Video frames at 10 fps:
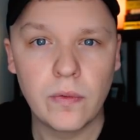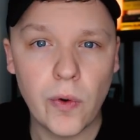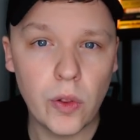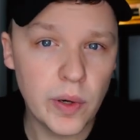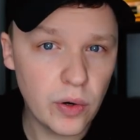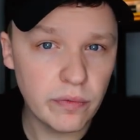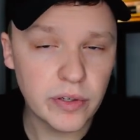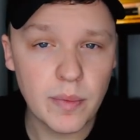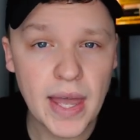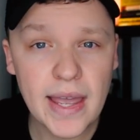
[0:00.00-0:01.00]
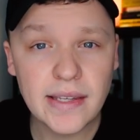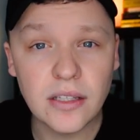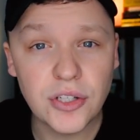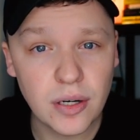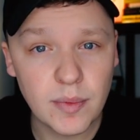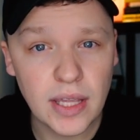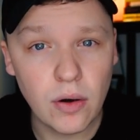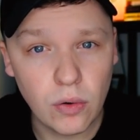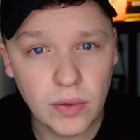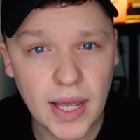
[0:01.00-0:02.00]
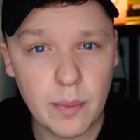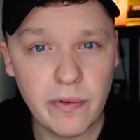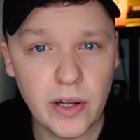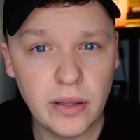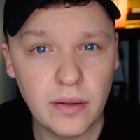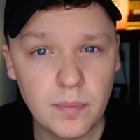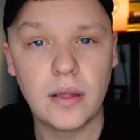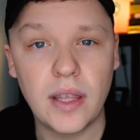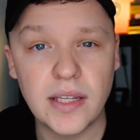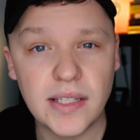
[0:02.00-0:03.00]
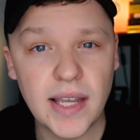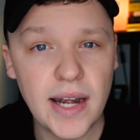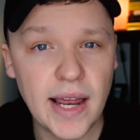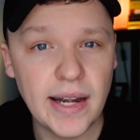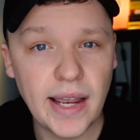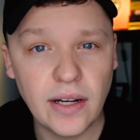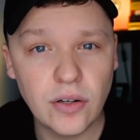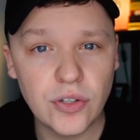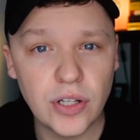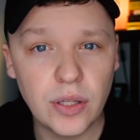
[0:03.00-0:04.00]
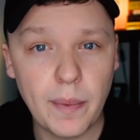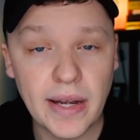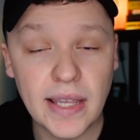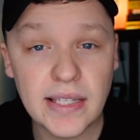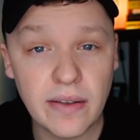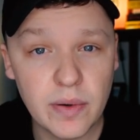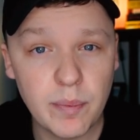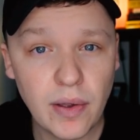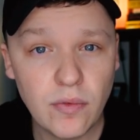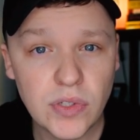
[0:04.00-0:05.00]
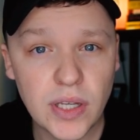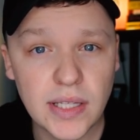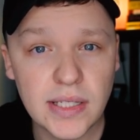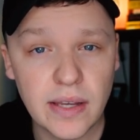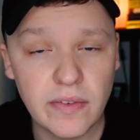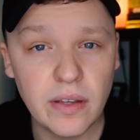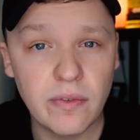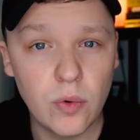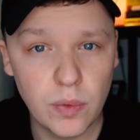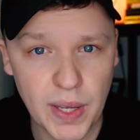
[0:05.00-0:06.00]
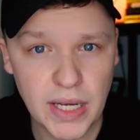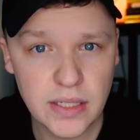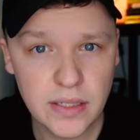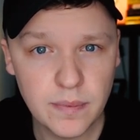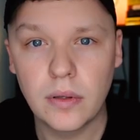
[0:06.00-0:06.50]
Following on from that is the Germany All Cap Fund. This is sitting at £927.74.